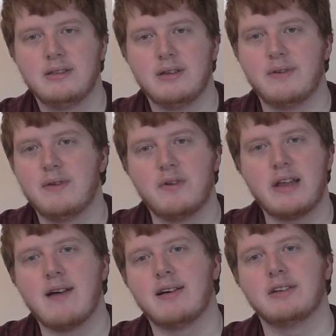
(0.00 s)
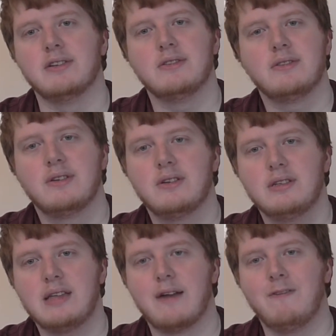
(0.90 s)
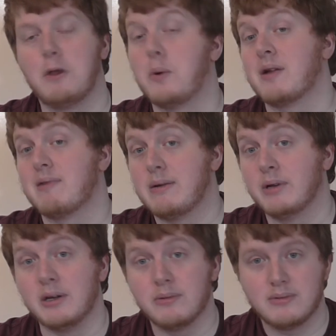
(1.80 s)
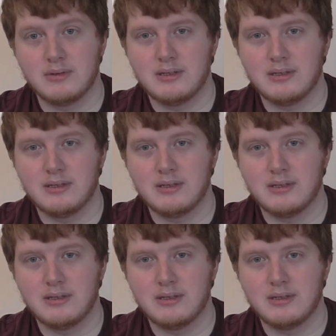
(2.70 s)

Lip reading: You have different characters kind of floating around you.